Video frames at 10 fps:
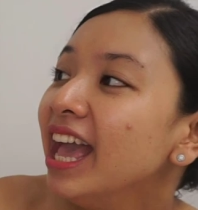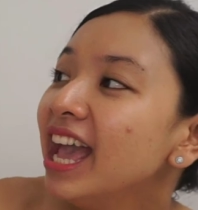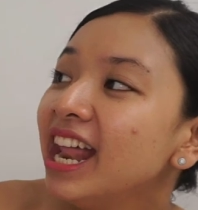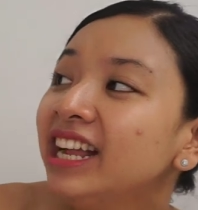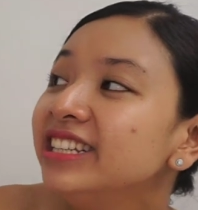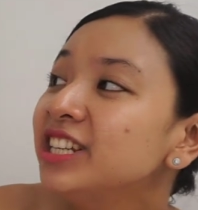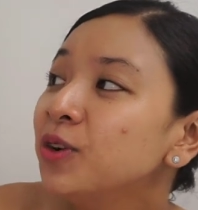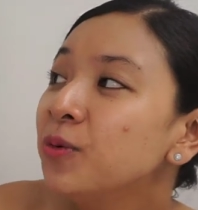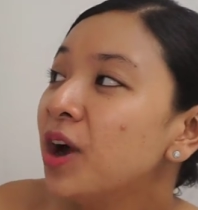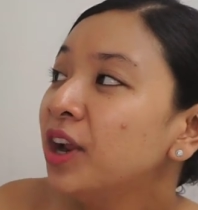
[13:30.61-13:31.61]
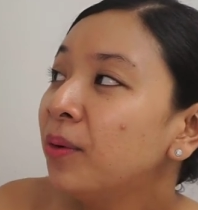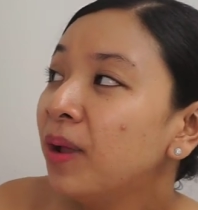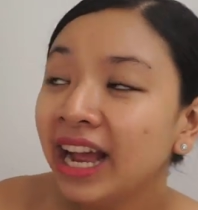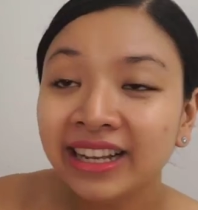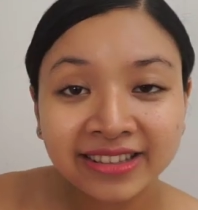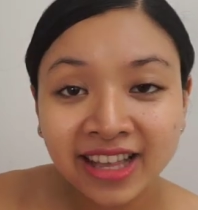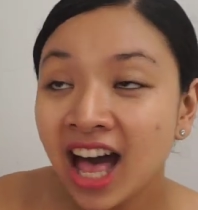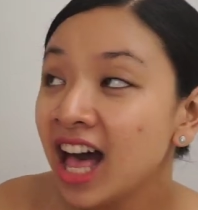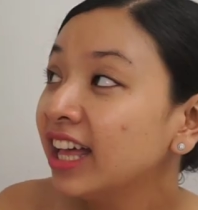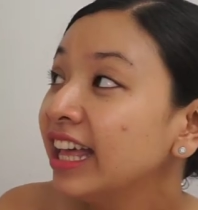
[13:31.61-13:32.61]
And I didn't want to write a
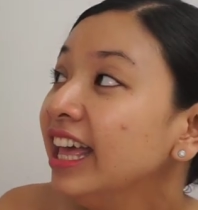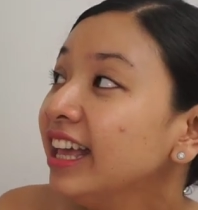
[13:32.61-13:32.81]
song,